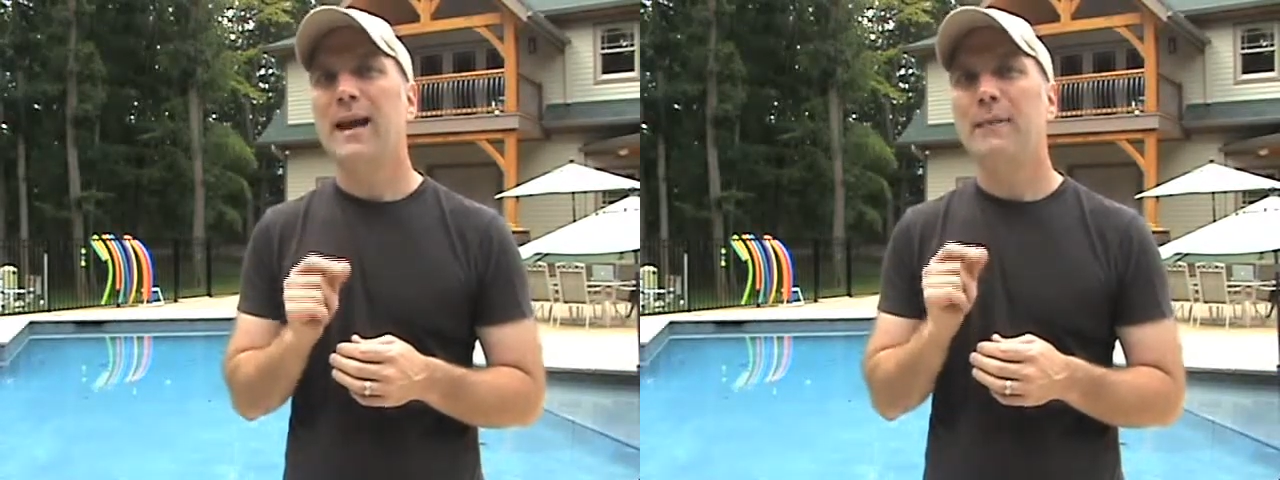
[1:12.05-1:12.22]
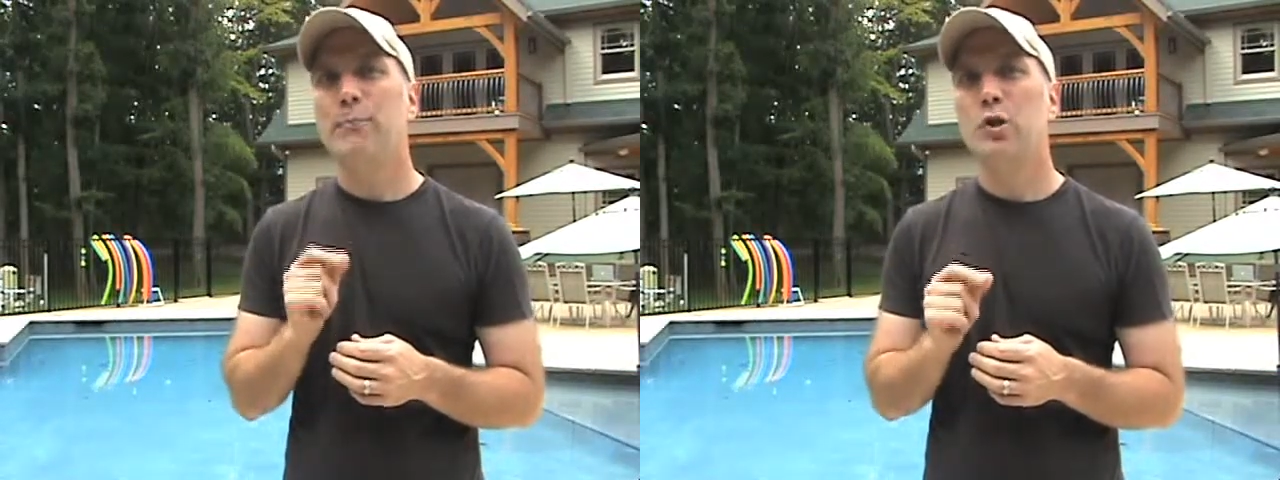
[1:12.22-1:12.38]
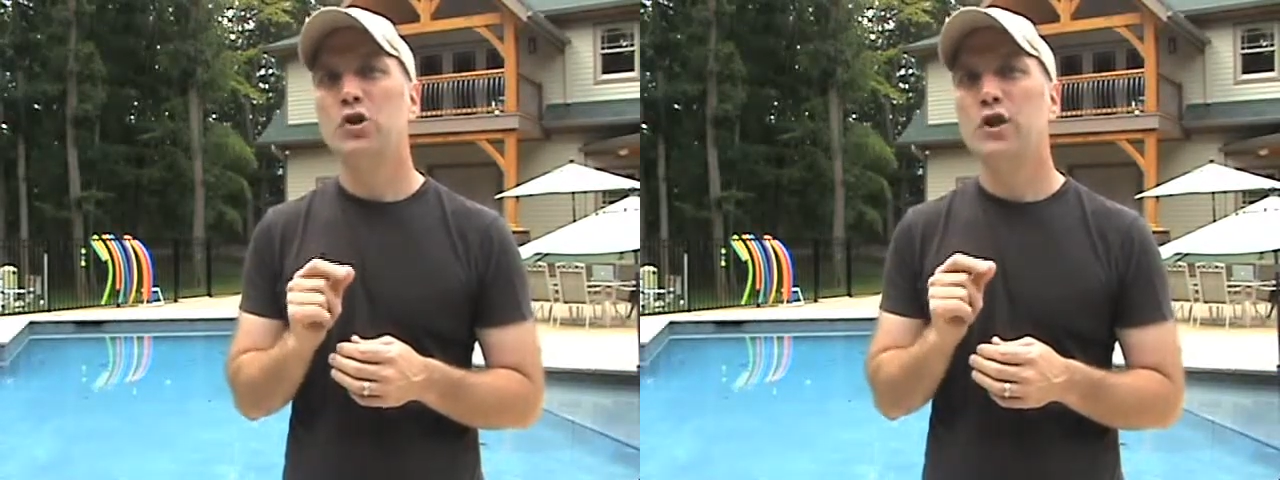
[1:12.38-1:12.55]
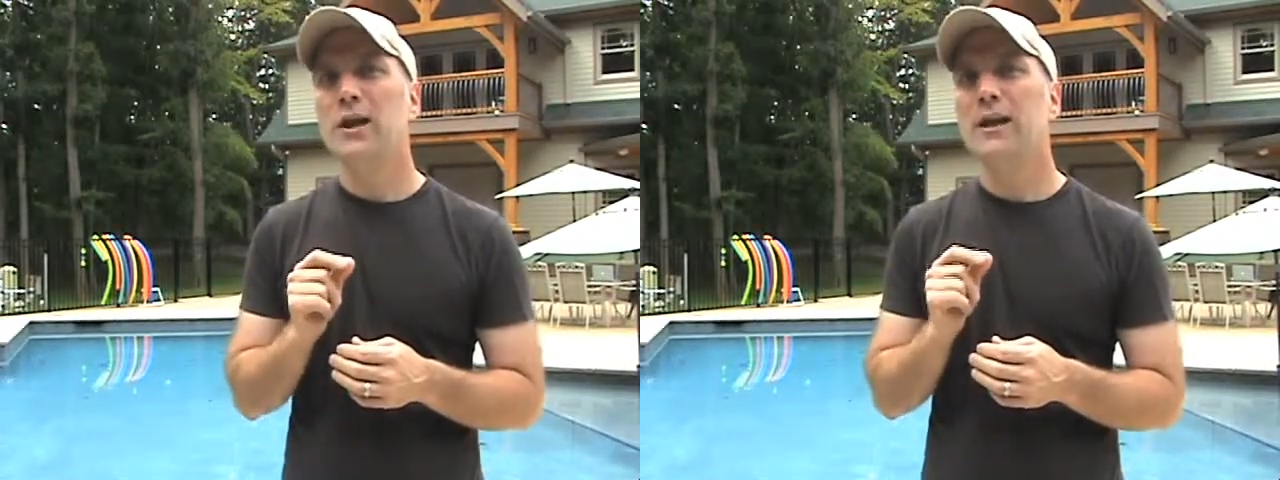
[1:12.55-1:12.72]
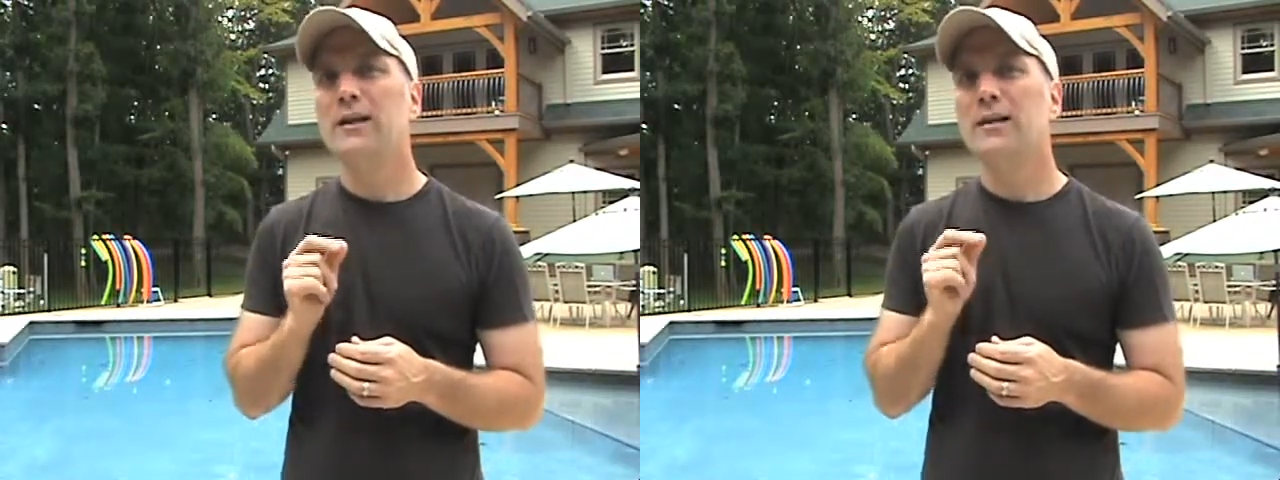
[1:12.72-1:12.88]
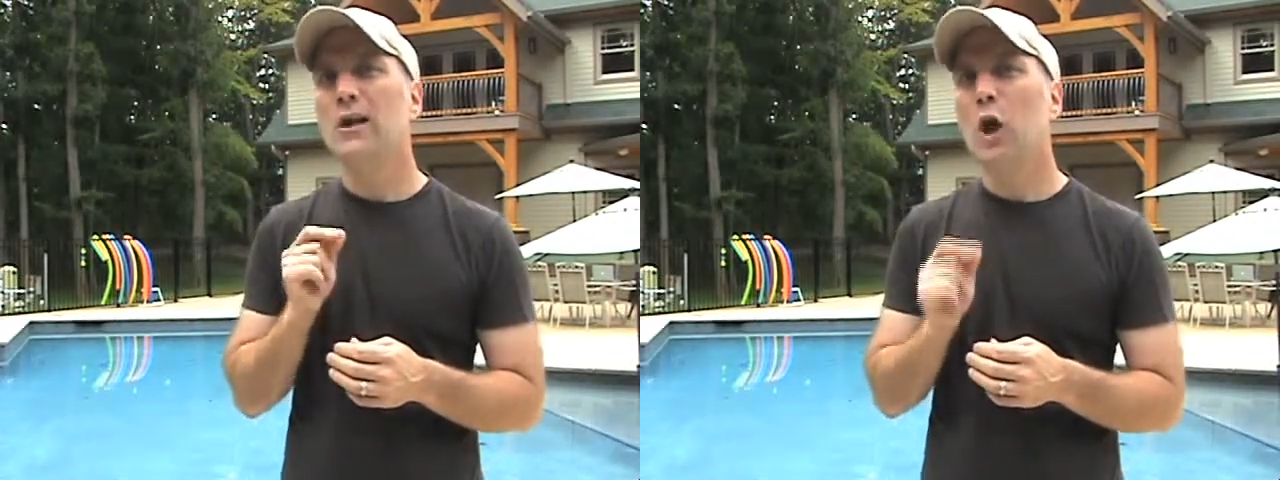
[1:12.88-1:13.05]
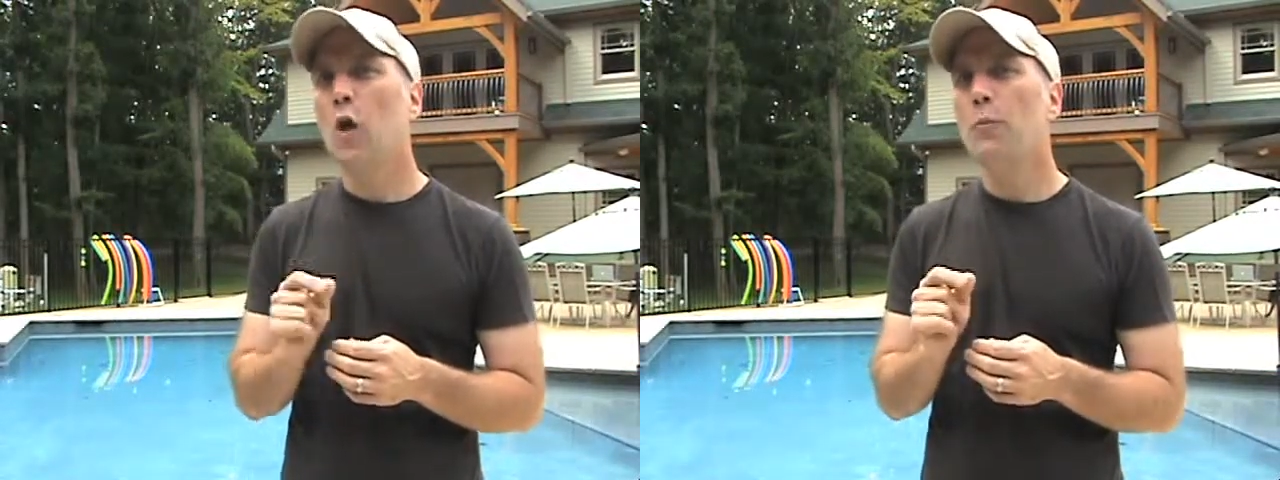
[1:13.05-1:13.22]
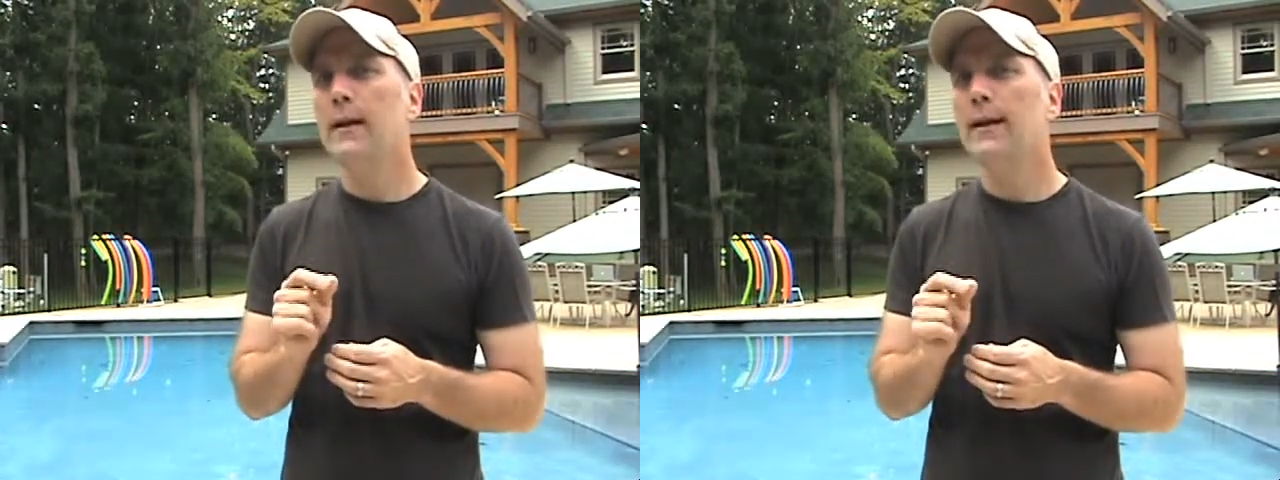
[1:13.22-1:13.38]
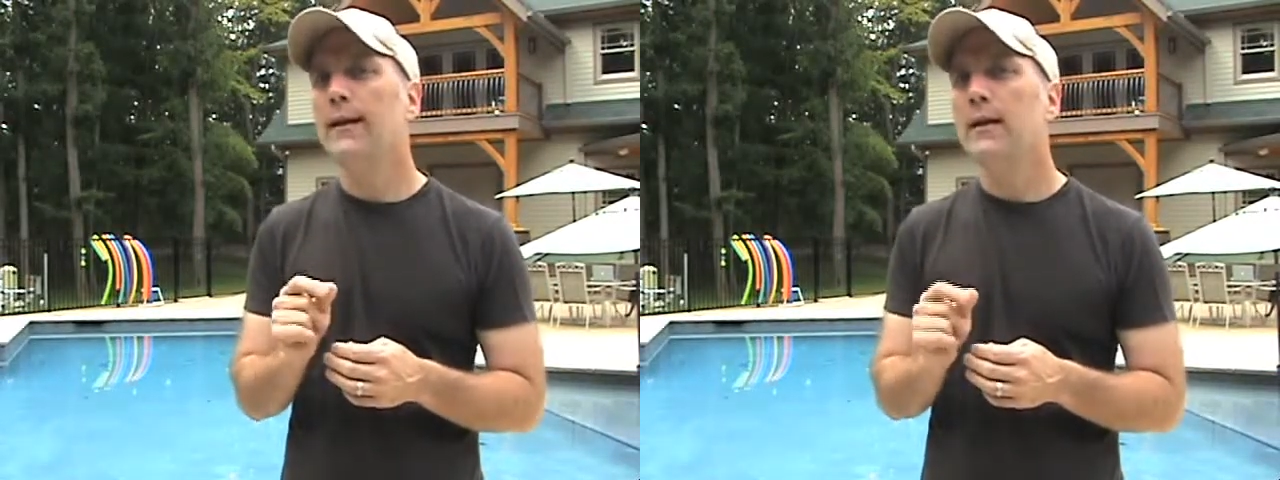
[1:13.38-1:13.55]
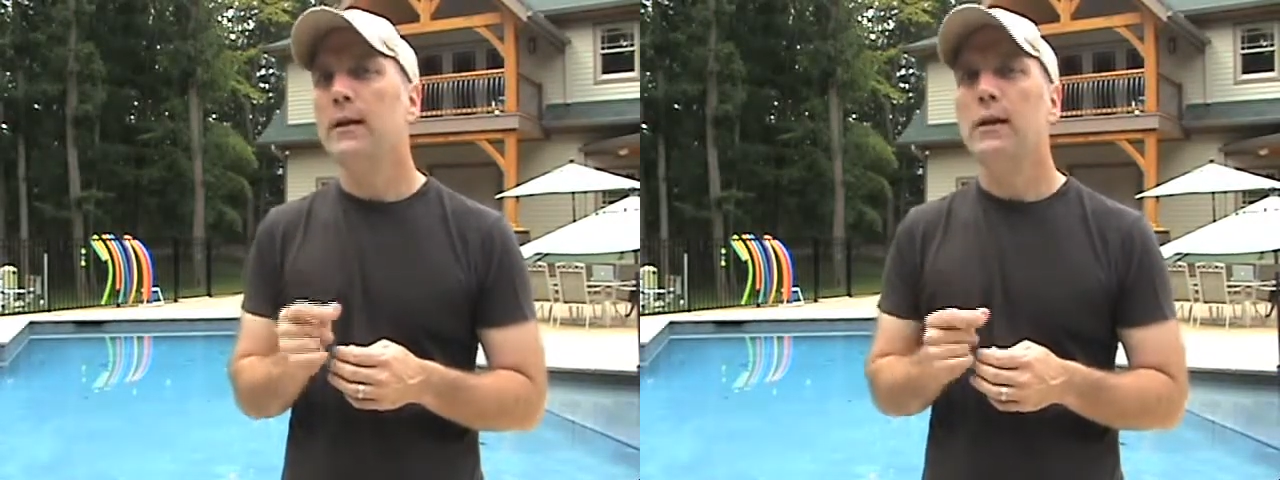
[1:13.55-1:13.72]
and pushing it into the coping